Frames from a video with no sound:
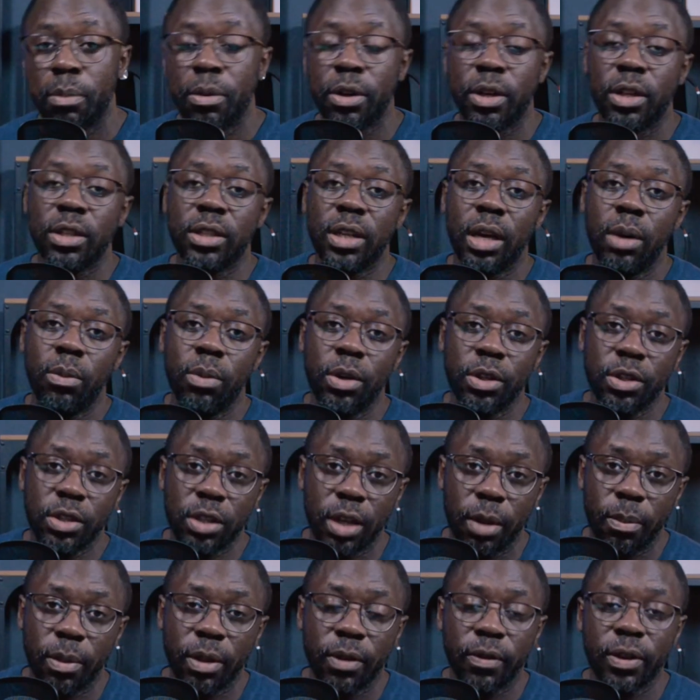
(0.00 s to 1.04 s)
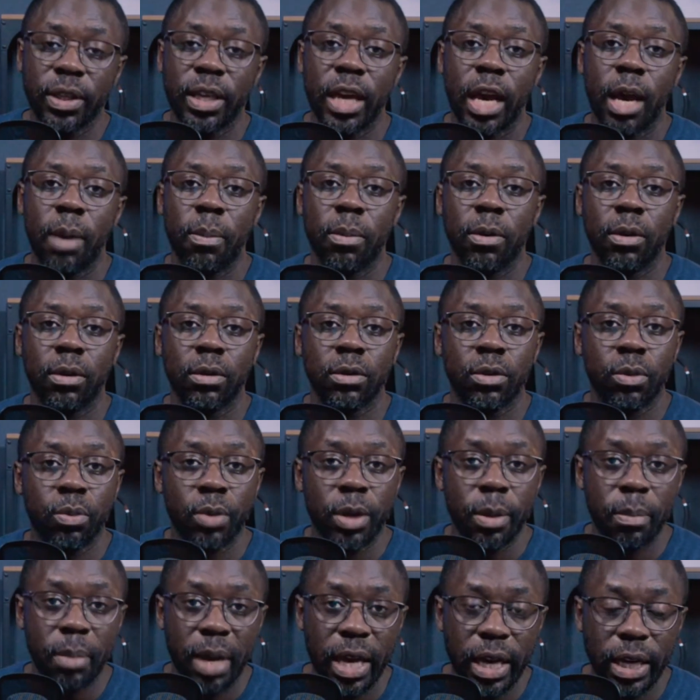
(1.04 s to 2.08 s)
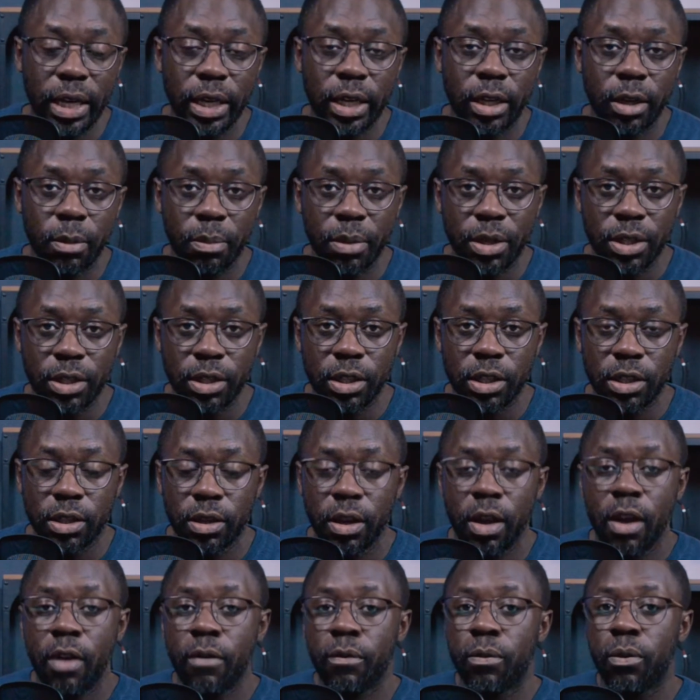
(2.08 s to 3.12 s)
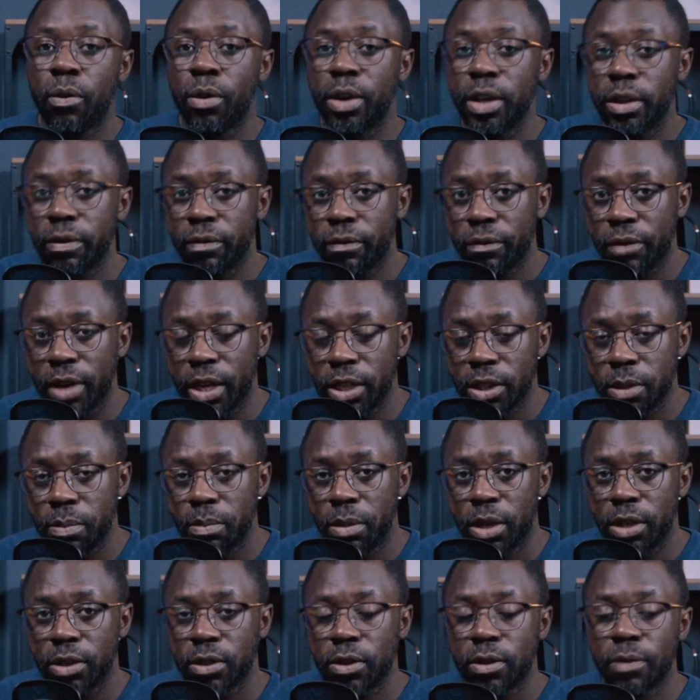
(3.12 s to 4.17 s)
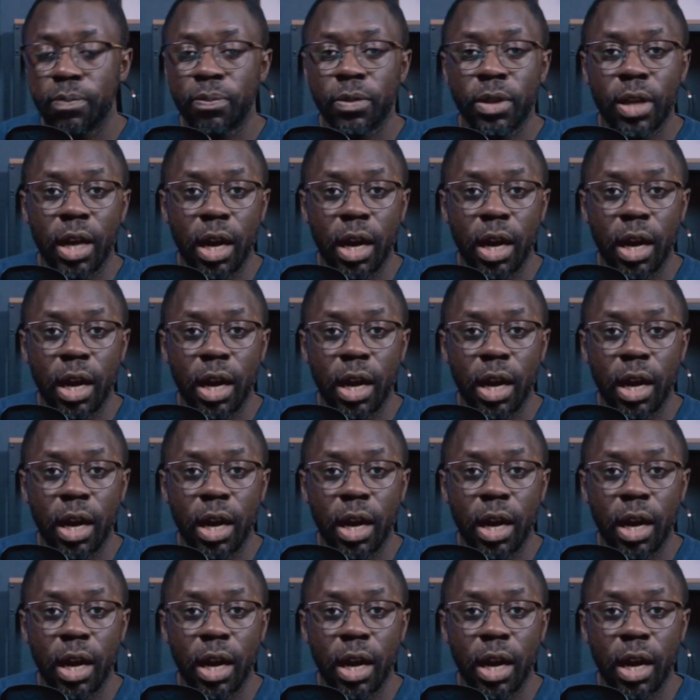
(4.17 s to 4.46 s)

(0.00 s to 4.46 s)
because I want some of the capital to remain in the business for investments,